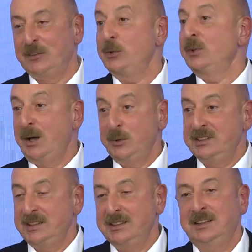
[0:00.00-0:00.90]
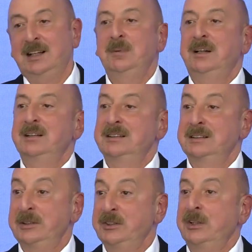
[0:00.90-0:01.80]
So now he says Karabakh is
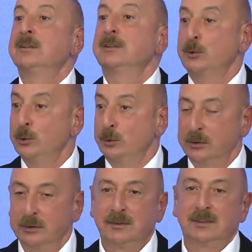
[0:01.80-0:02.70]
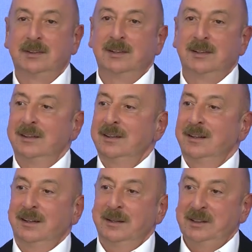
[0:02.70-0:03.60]
Azerbaijan. Good.
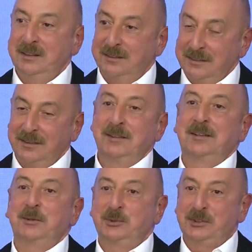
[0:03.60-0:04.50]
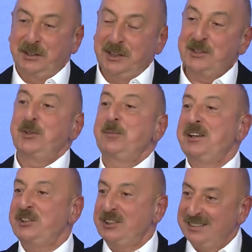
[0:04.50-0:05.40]
I mean, how to say,
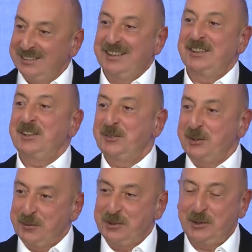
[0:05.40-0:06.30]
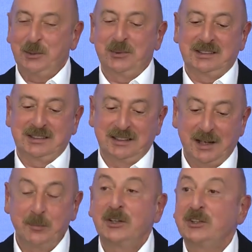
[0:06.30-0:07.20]
transformation and reforms always
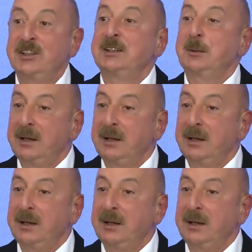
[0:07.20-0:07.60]
appreciate.